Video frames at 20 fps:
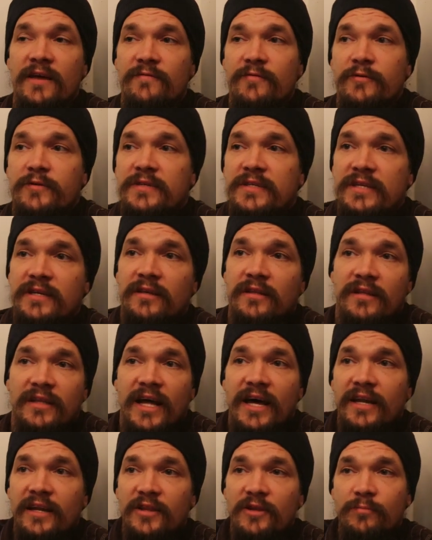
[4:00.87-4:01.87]
If you see a
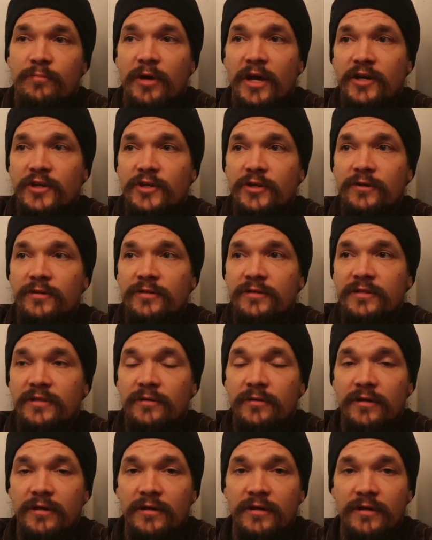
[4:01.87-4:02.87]
lot of the
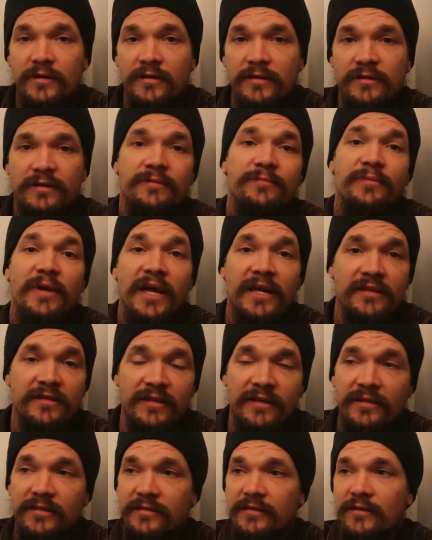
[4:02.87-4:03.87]
pictures, the
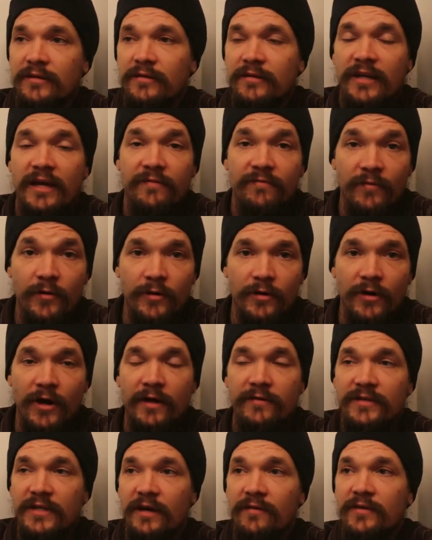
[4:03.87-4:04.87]
paintings, they're not
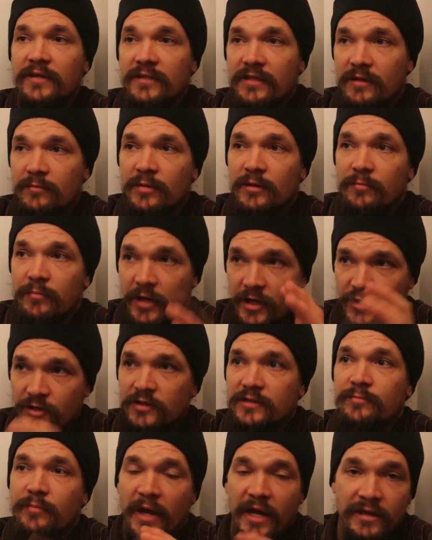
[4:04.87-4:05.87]
photographs obviously, but
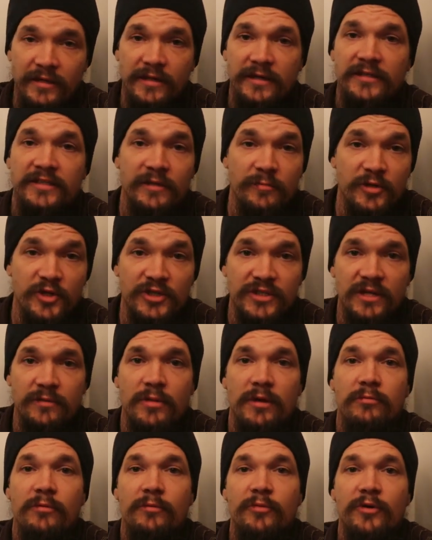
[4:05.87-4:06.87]
pictures, paintings, images
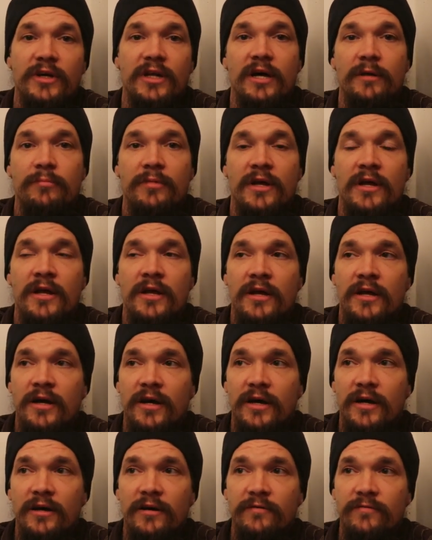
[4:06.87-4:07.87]
that people put up
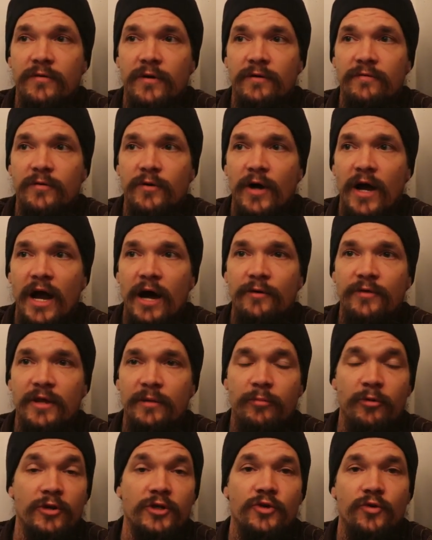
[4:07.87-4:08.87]
of how
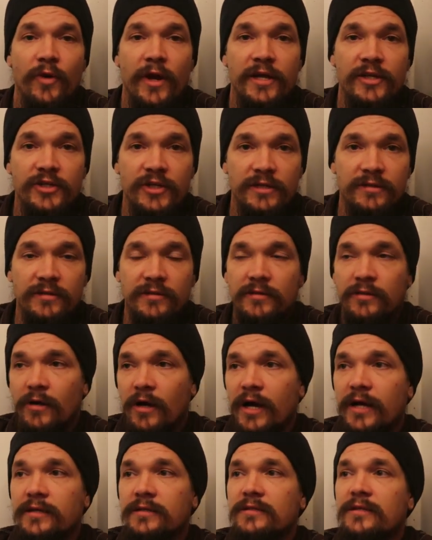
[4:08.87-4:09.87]
they portray Jesus
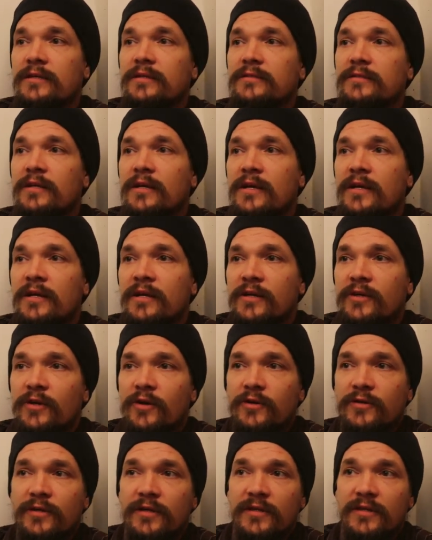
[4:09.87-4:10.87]
Christ, he's
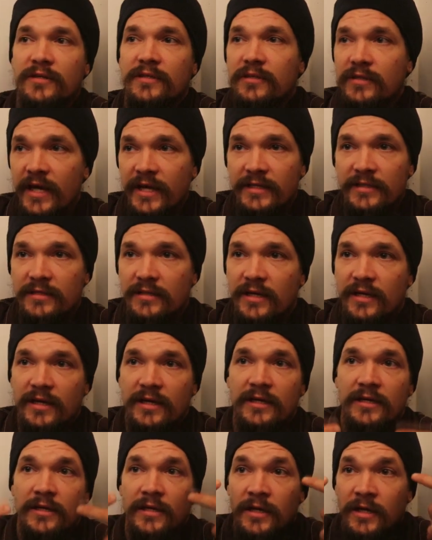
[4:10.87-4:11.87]
usually this
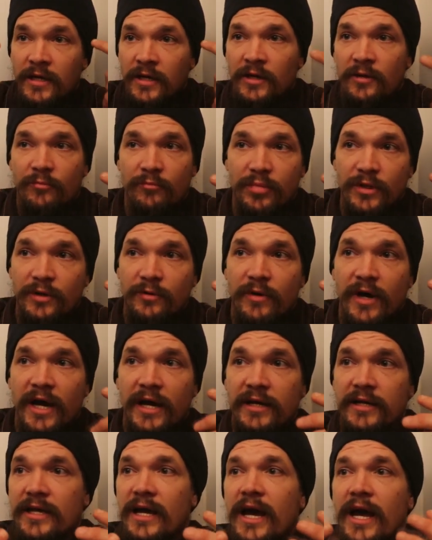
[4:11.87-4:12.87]
light-skinned,
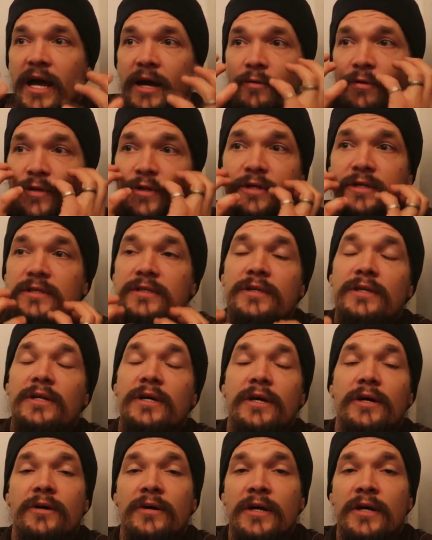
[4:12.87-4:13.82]
blue-eyed guy with this,